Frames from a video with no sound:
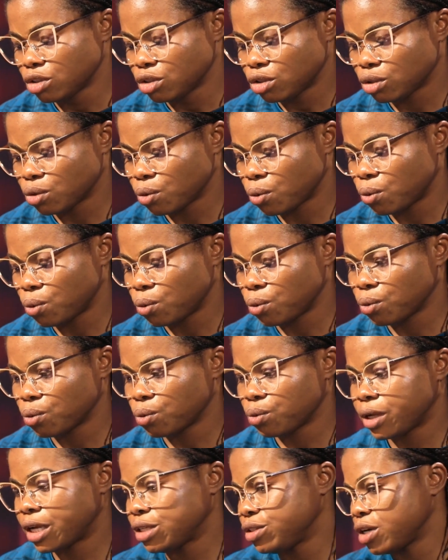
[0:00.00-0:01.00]
So
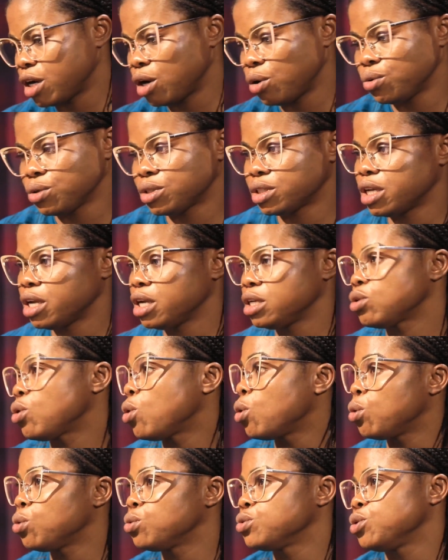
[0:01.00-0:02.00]
Nigeria hosted,
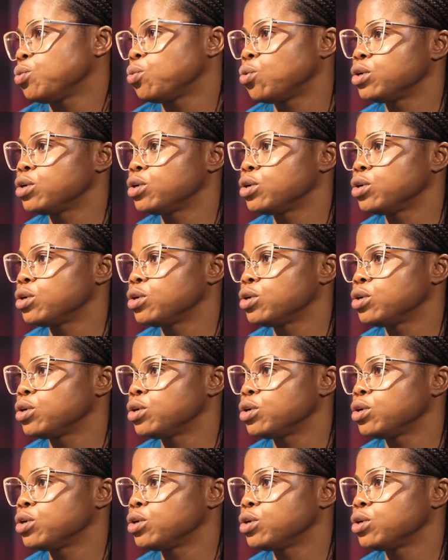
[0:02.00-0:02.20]
all the